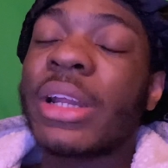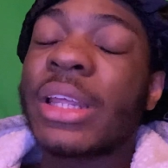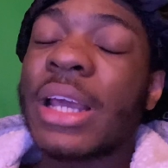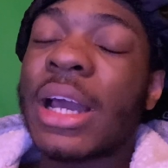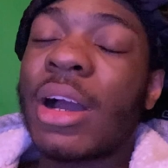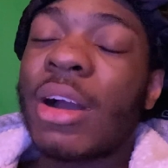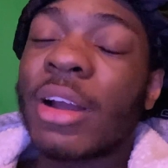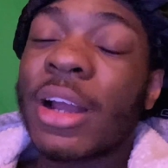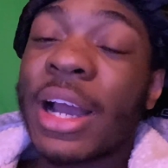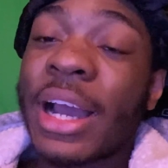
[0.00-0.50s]
of
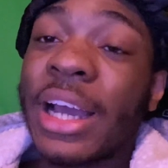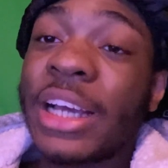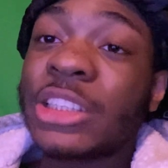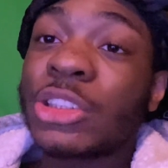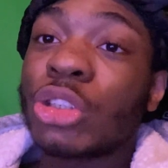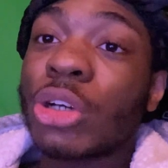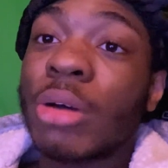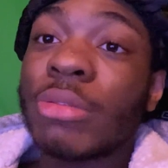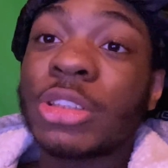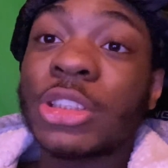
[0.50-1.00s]
y'all guys
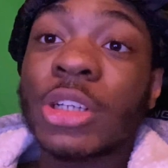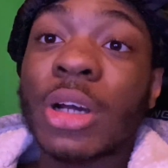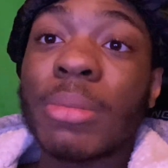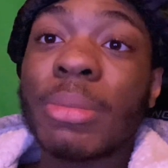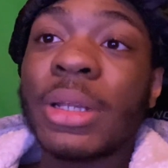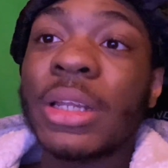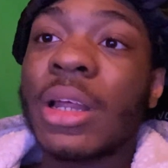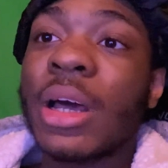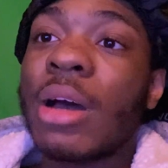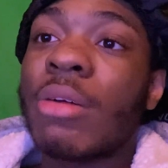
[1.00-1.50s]
who ever showed
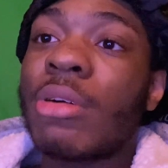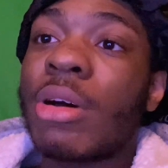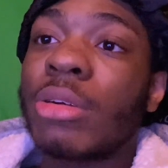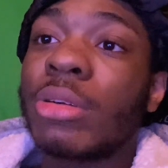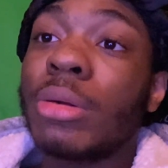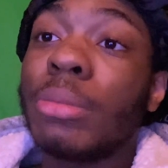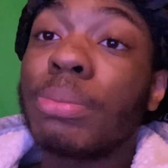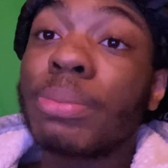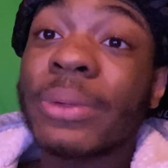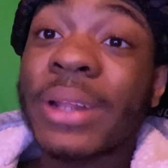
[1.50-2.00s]
me love on
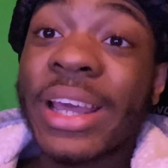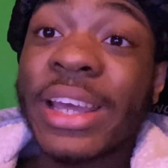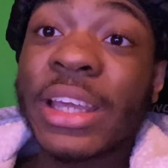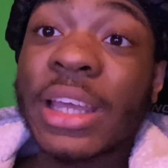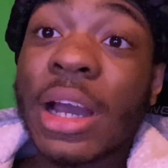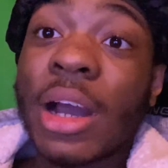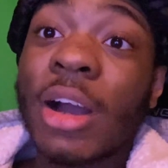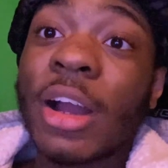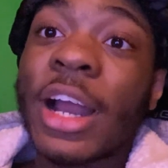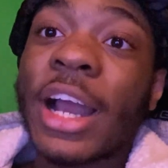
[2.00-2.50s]
them. Thank
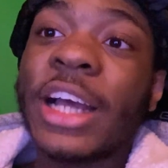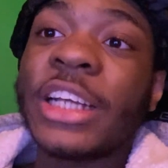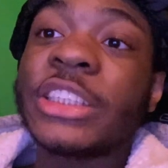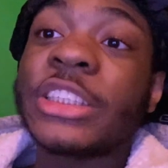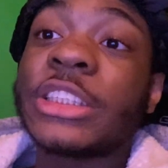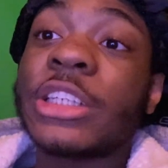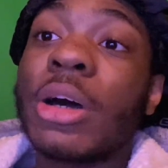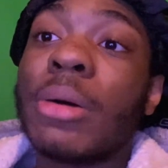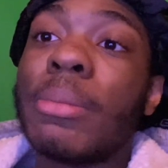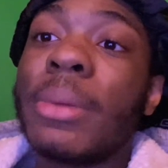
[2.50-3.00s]
y'all guys
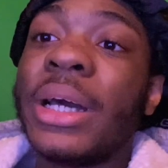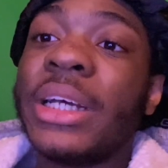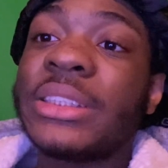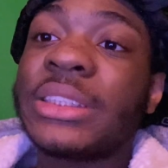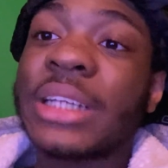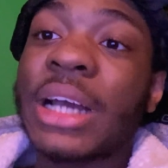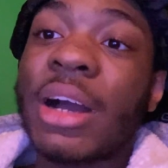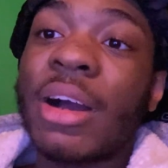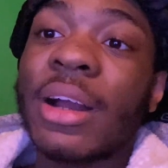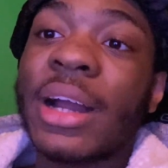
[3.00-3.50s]
so much.
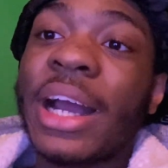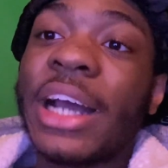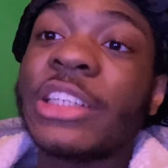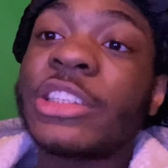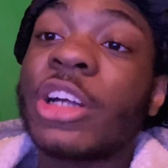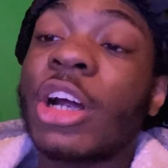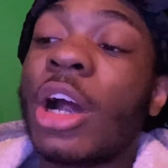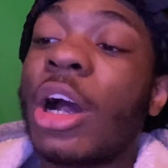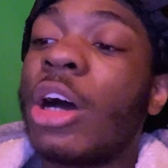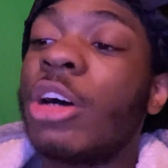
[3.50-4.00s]
Y'all guys
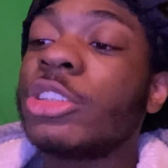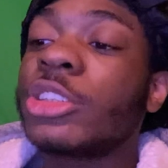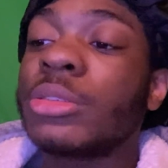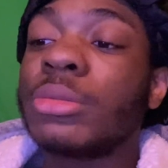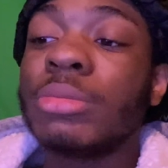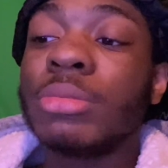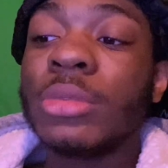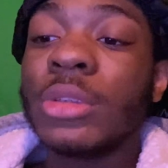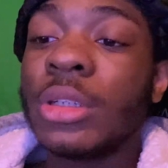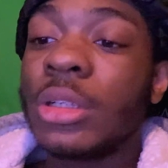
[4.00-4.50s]
are
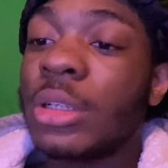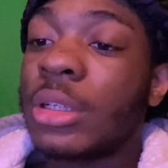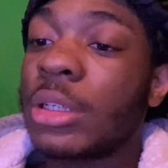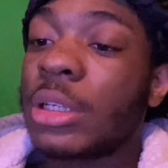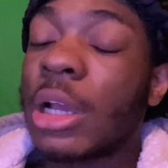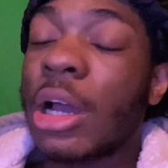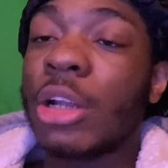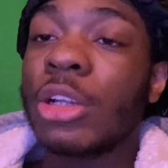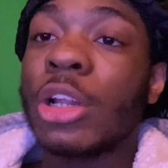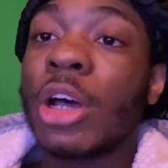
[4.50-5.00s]
awesome.
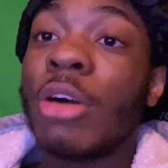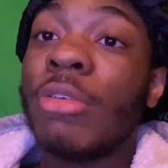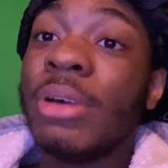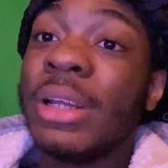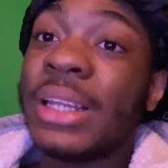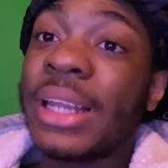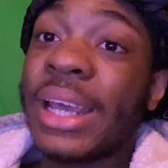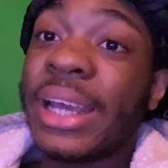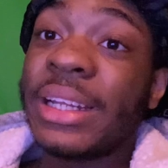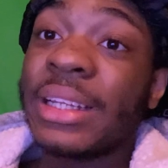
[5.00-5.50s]
Y'all know we
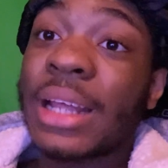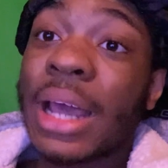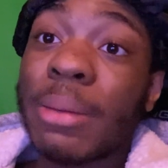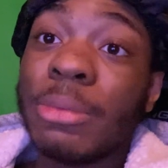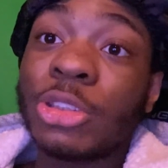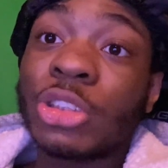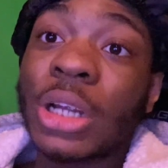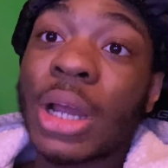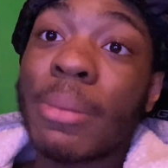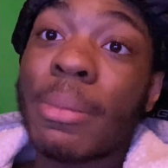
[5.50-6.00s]
lit. I
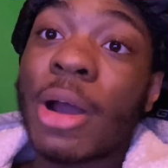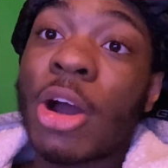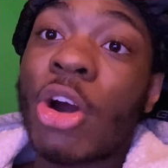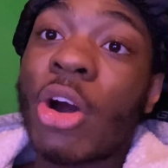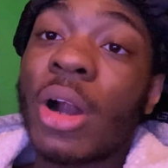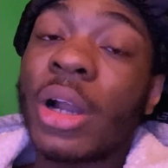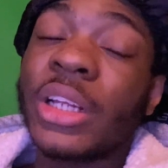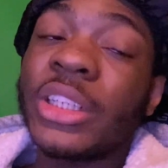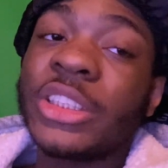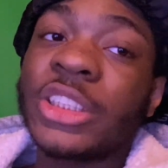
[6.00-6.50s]
be trying my
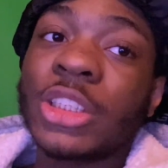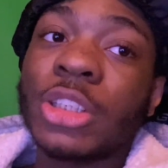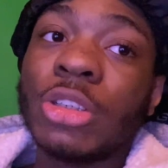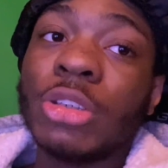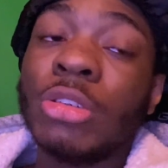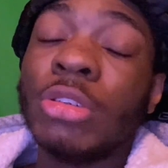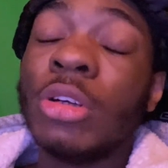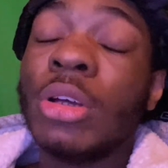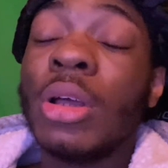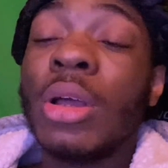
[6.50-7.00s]
hardest
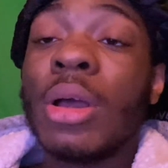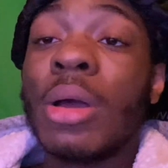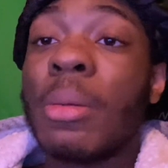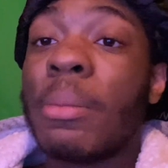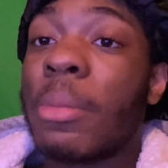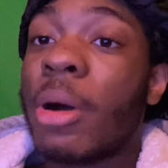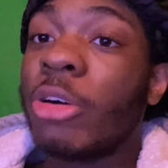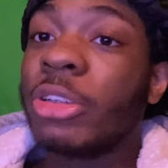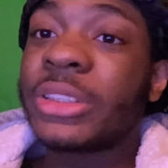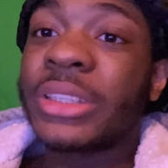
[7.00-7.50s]
to
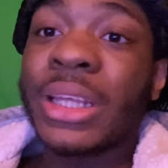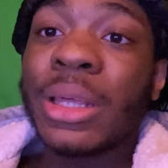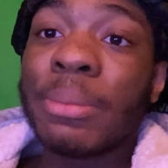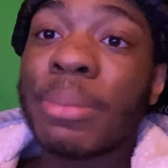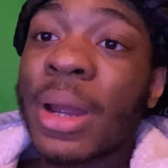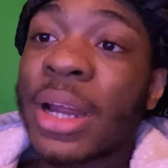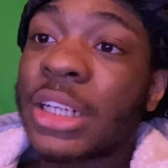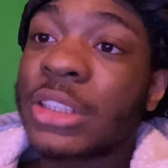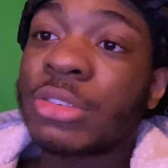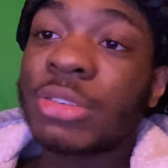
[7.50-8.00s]
post these
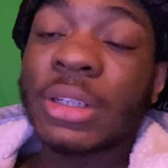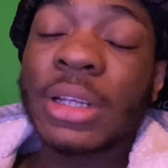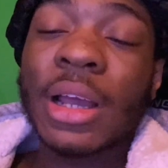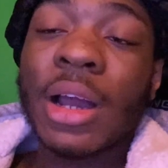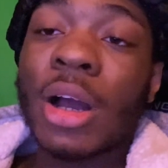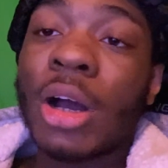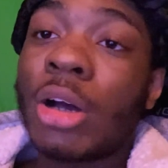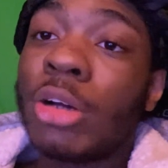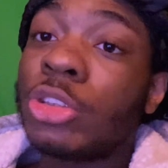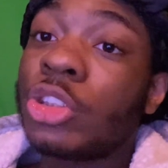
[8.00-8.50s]
bangers for
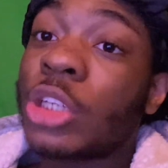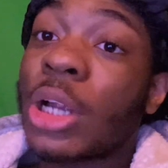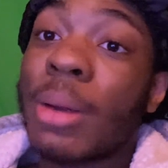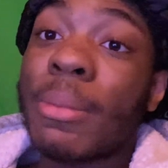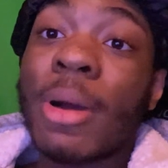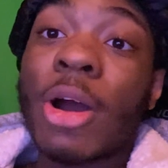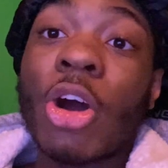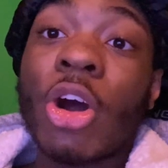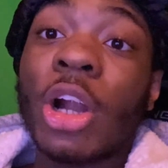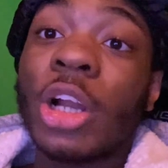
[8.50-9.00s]
y'all. Trying
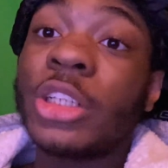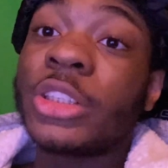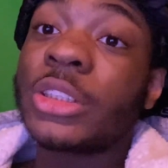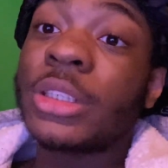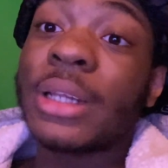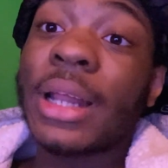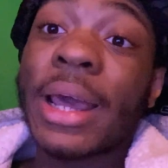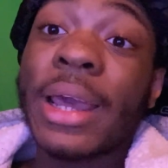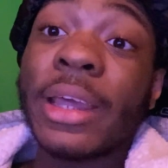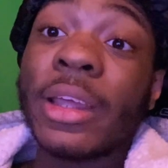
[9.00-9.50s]
my hardest to,
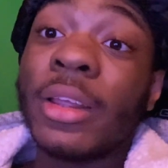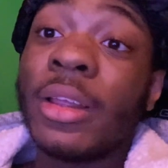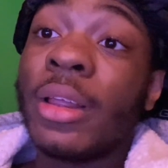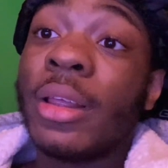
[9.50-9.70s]
like,